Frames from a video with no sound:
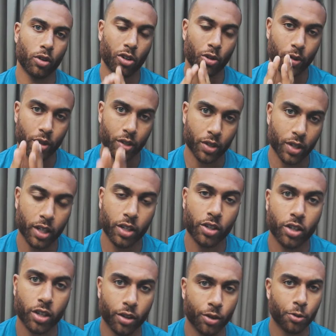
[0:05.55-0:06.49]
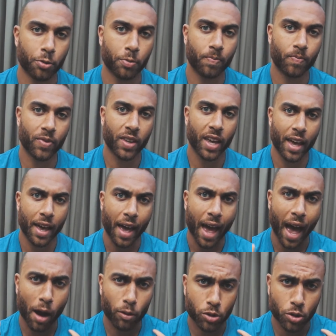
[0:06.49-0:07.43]
going to teach you
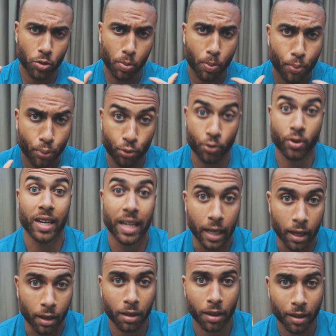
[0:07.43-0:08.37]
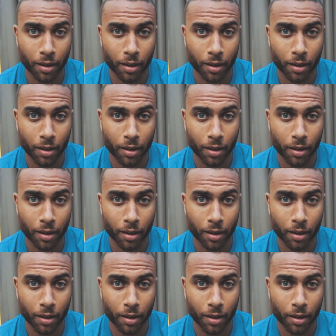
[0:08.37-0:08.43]
how to breathe.